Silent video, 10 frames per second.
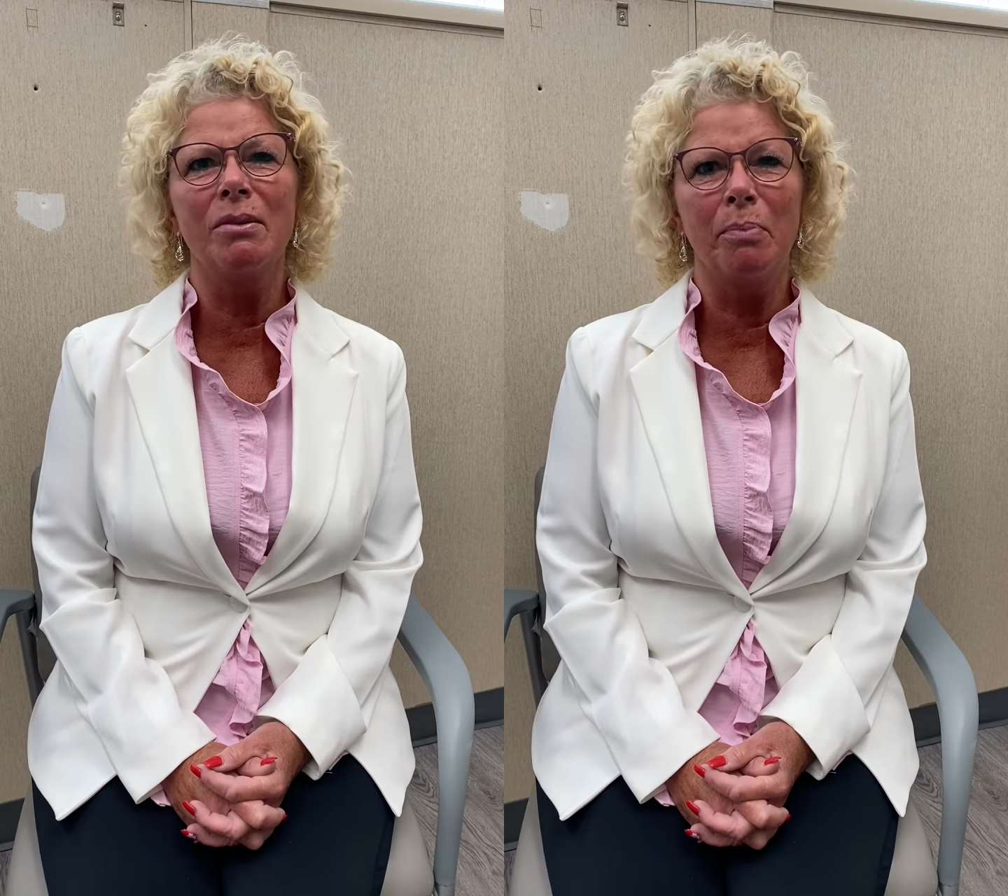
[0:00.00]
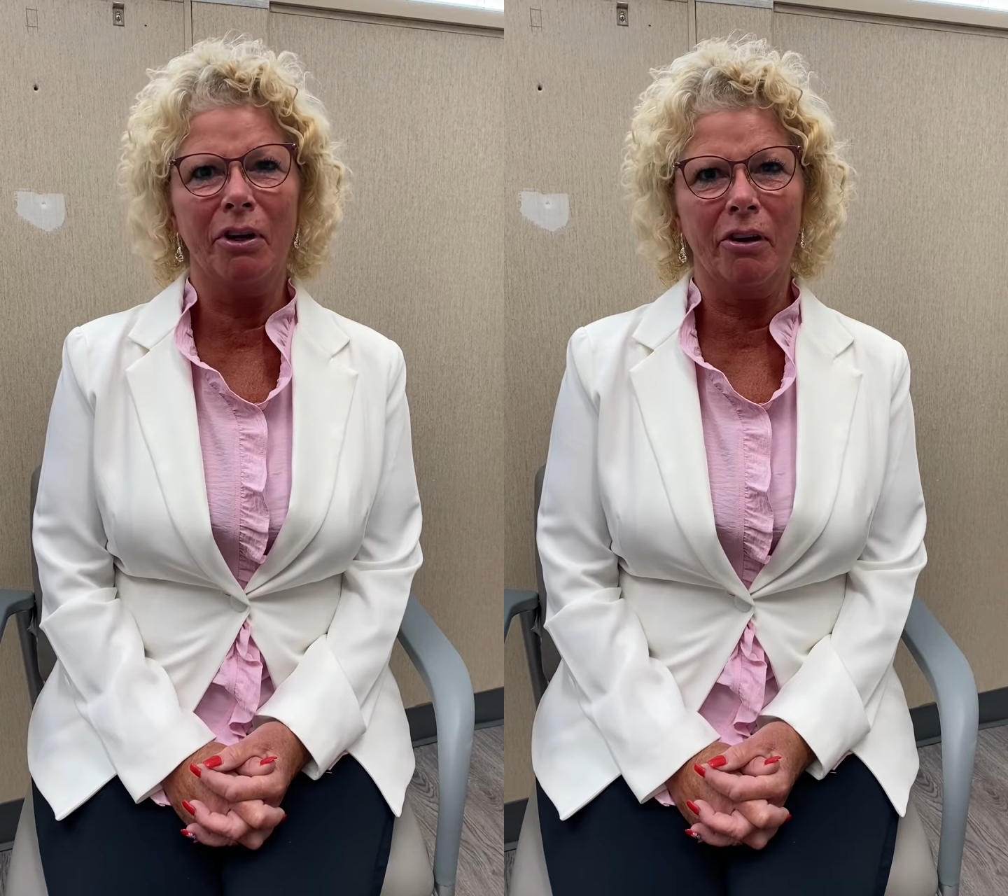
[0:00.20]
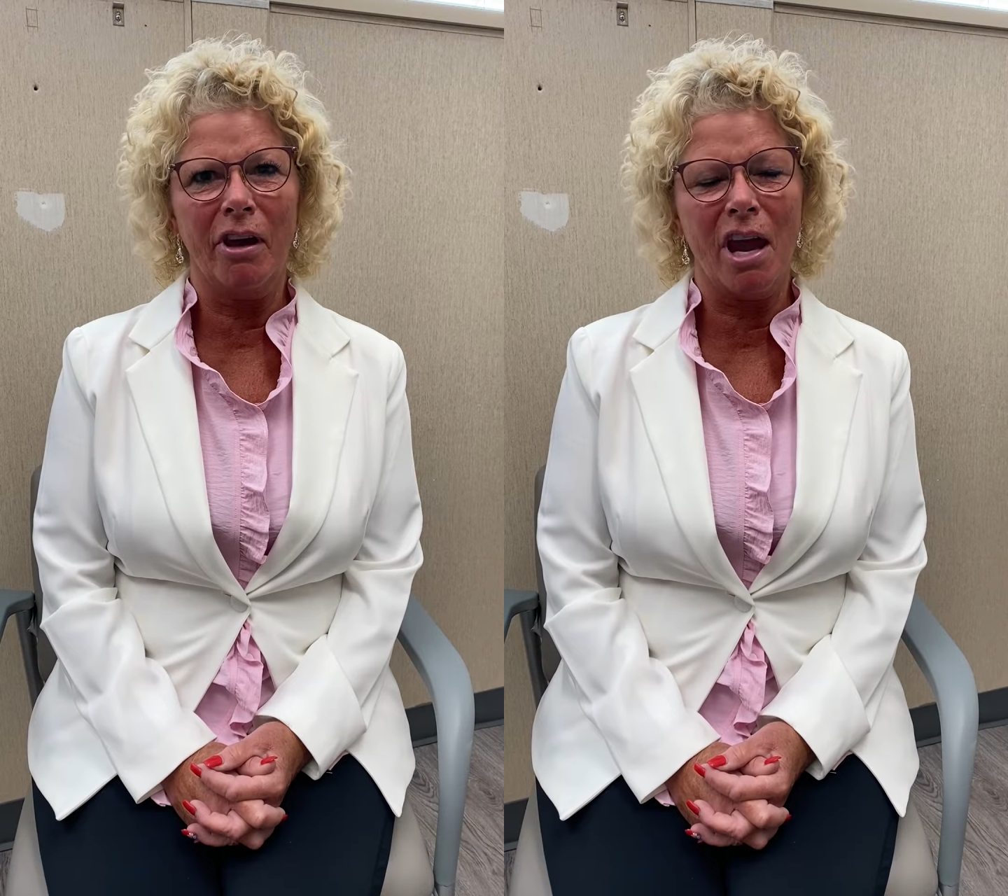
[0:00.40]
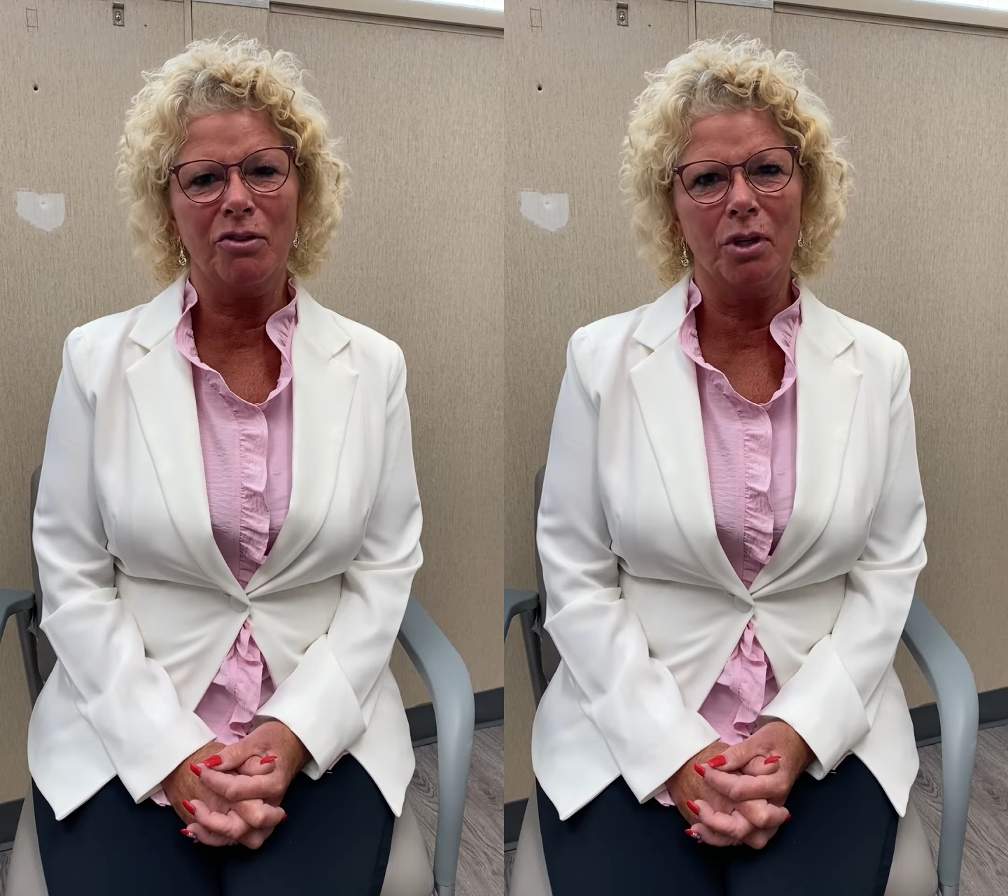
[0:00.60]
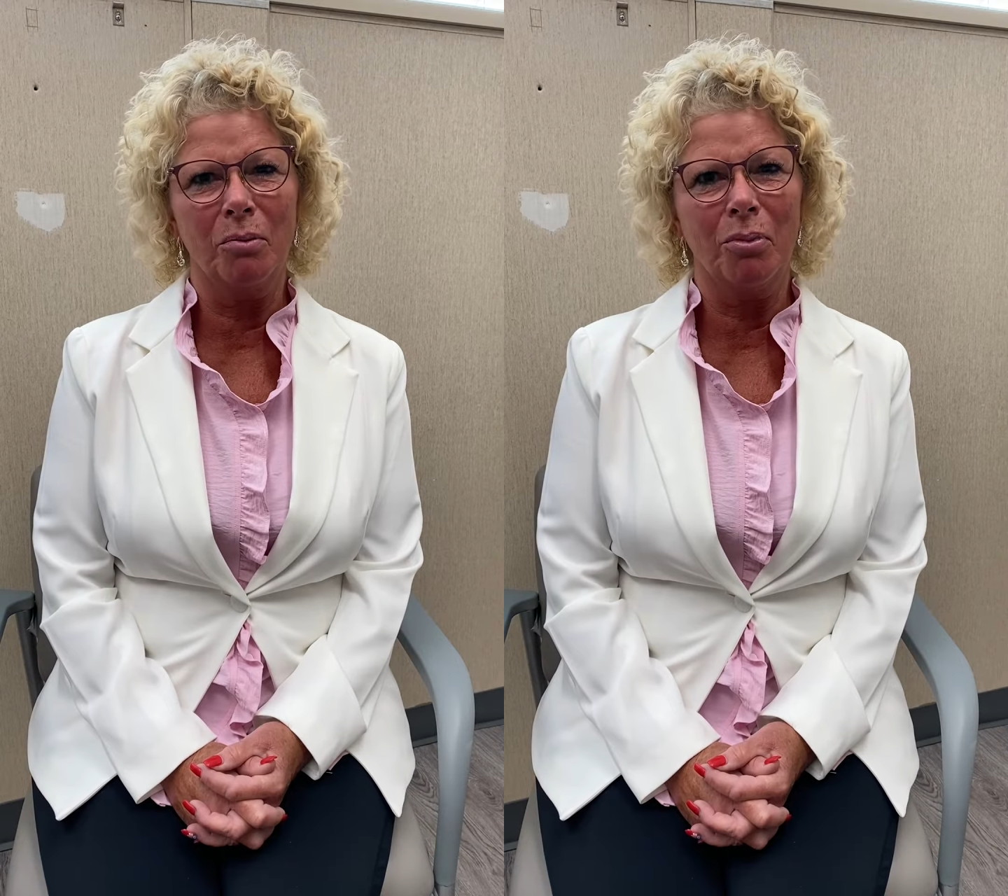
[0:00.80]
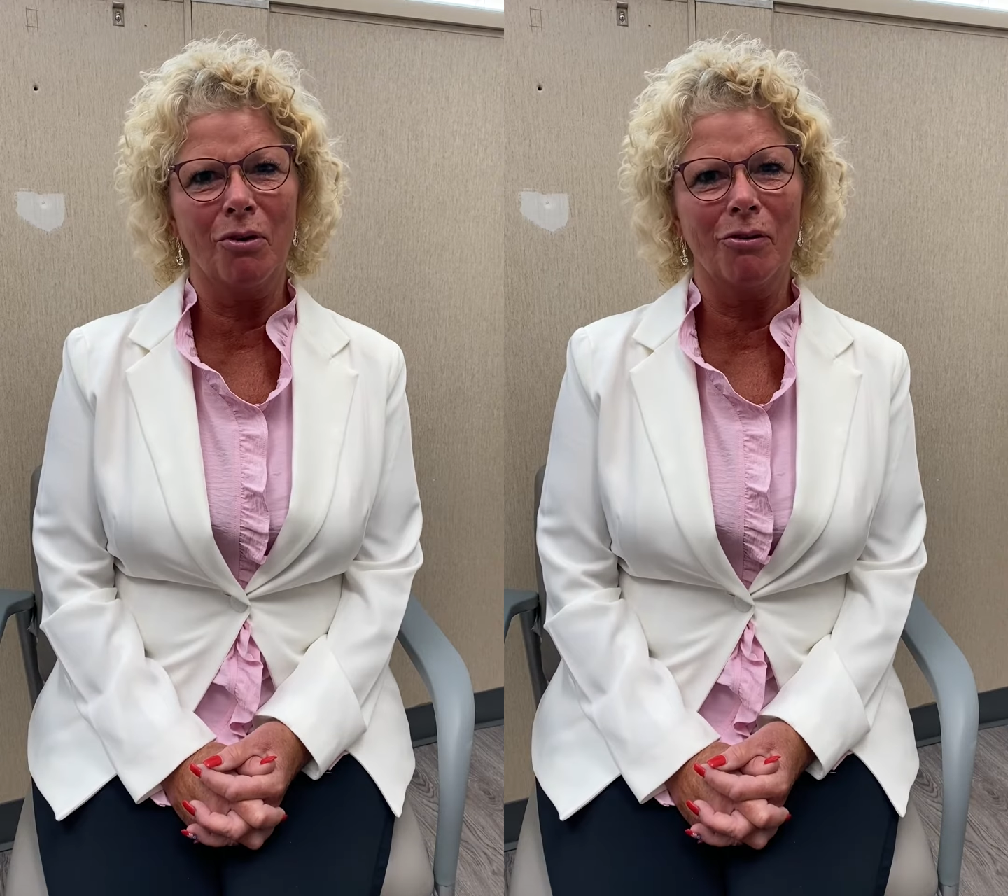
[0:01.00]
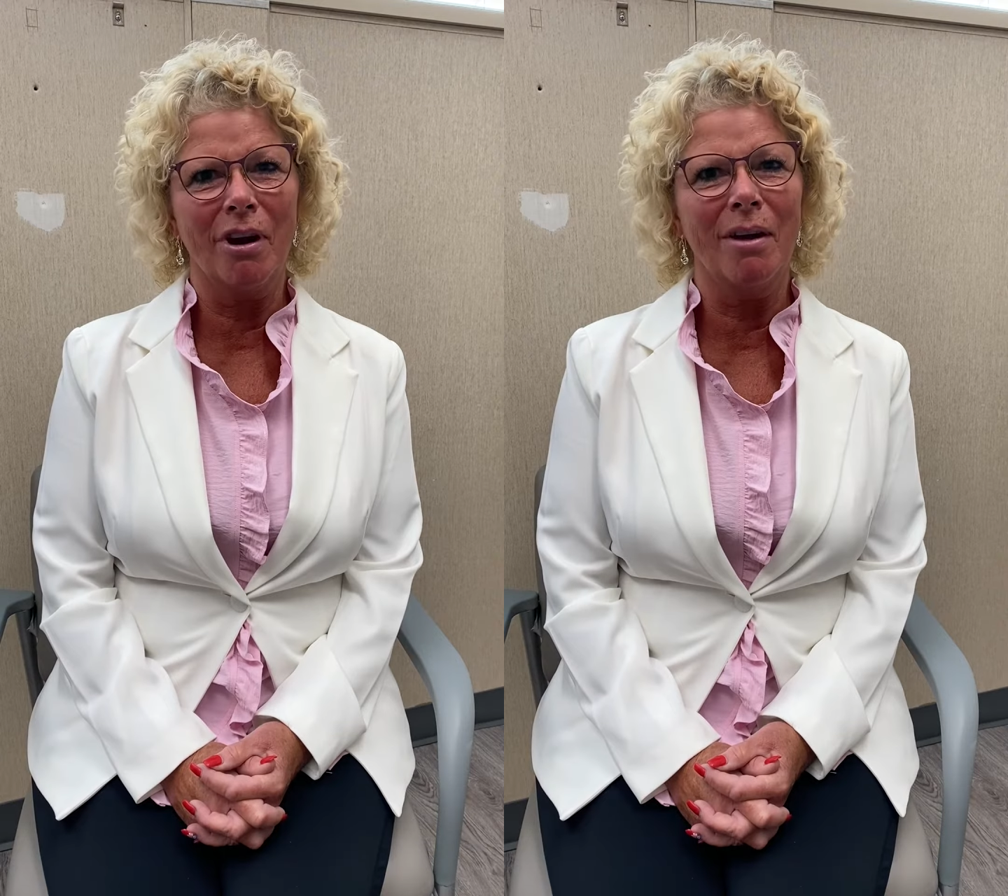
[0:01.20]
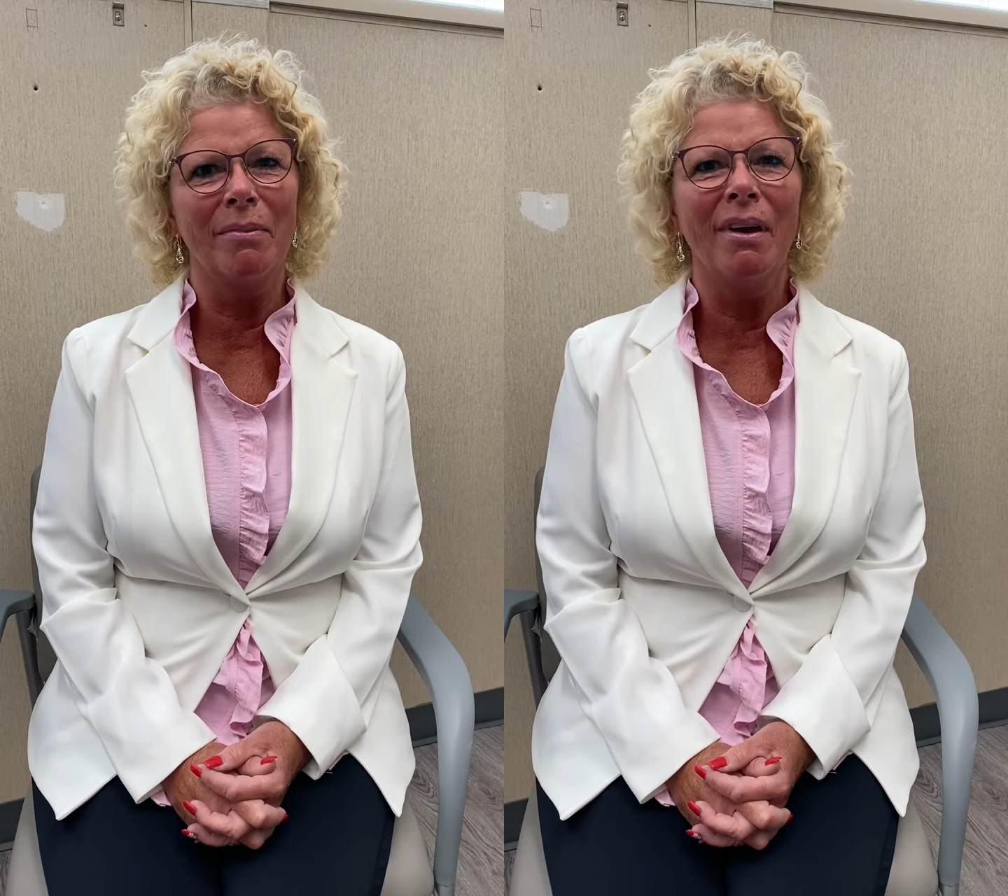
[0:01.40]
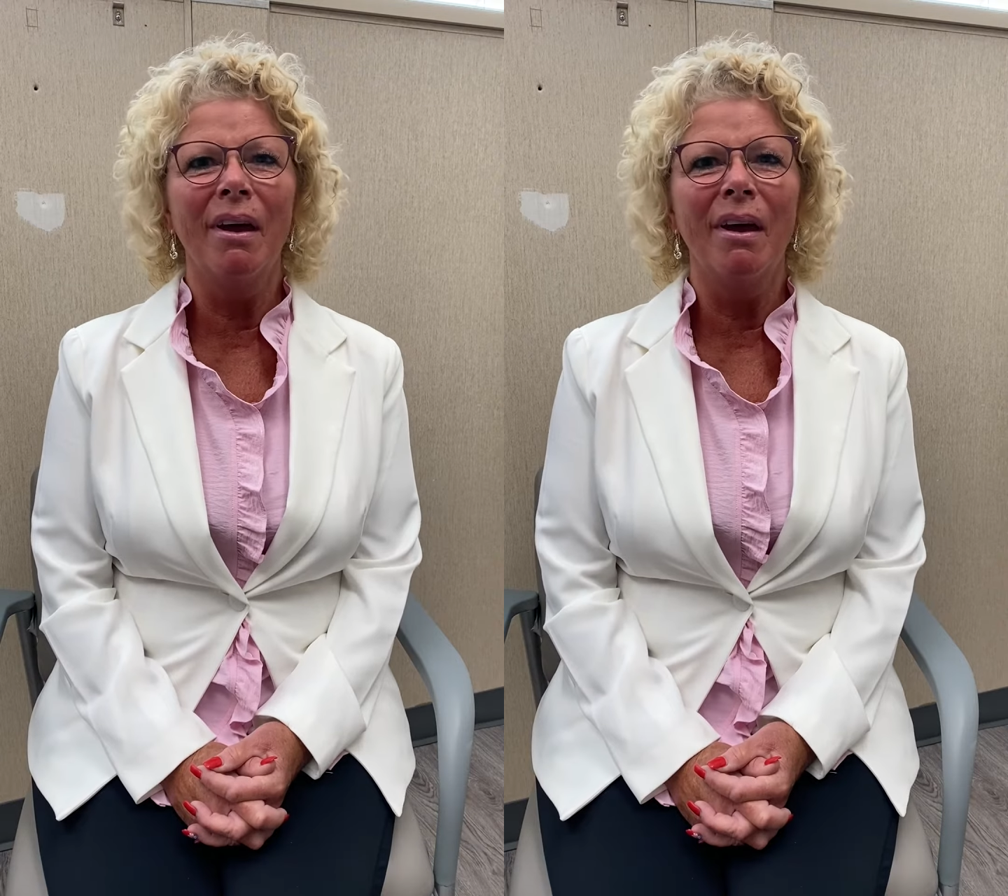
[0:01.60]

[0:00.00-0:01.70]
bariatric program.